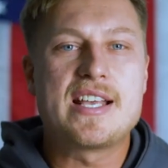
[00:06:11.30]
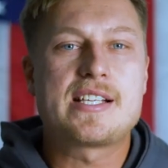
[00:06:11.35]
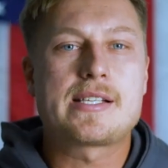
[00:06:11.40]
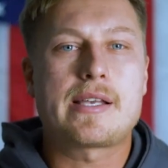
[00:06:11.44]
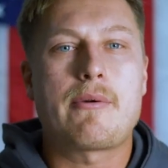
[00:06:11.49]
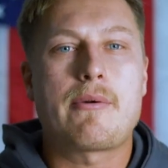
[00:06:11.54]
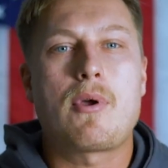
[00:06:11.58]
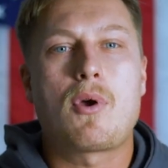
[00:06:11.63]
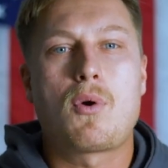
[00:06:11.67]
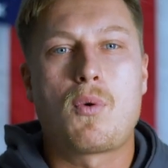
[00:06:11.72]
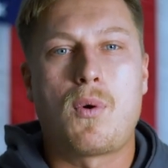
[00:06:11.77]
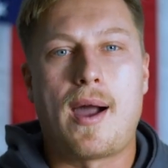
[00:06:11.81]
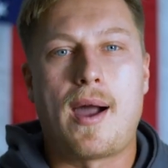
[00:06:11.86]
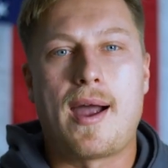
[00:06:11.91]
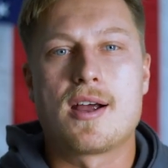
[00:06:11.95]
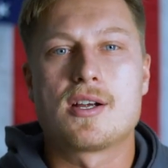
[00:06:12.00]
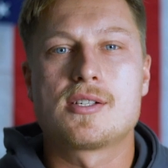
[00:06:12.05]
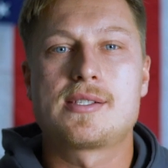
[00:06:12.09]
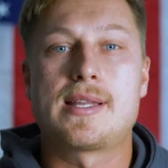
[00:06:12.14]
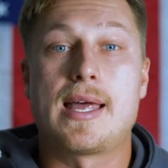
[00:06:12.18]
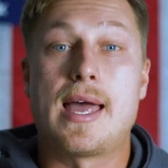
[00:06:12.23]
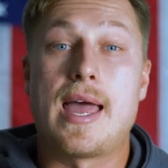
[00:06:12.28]
basically
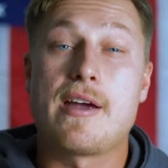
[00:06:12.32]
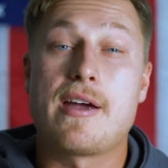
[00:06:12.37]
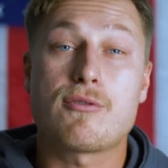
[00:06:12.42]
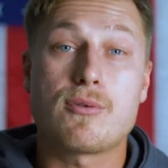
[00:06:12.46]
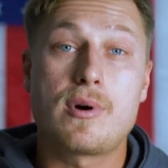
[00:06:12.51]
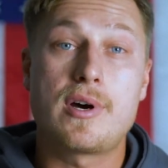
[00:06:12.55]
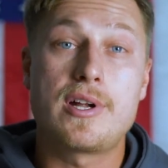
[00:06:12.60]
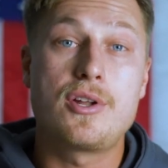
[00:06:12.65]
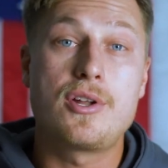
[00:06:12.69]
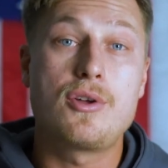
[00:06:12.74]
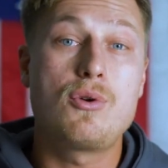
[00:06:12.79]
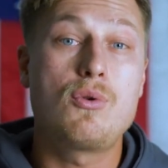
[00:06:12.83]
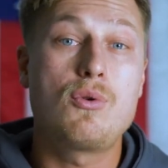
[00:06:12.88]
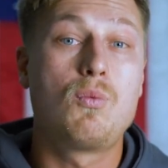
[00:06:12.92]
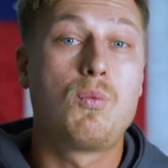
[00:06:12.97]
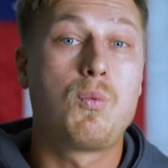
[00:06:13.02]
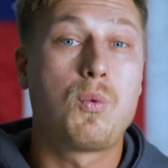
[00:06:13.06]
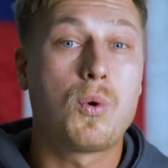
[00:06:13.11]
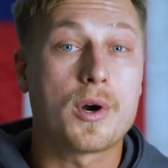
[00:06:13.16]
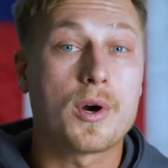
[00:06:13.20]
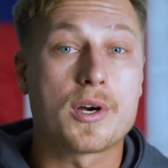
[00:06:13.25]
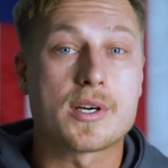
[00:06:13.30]
requires that everyone who
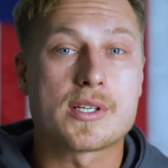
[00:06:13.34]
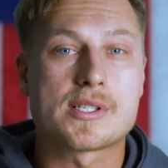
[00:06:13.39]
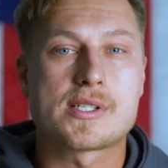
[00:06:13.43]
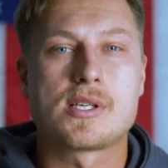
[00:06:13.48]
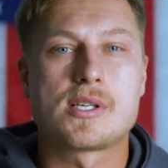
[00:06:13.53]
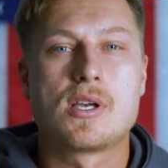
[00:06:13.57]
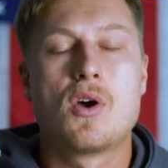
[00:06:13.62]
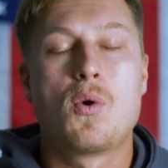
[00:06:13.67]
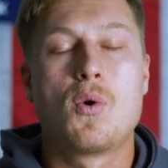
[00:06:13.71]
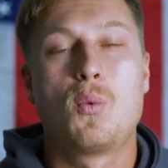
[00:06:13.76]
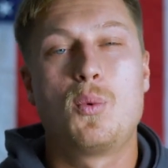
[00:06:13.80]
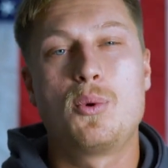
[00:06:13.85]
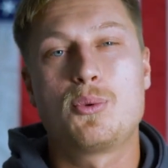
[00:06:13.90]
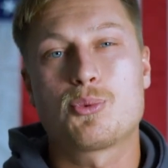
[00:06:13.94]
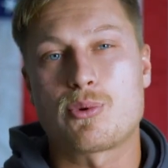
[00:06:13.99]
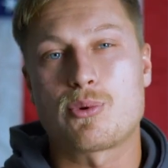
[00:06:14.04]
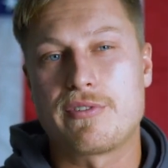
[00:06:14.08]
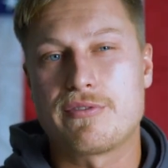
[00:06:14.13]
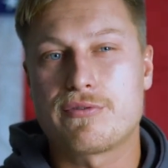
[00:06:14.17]
works with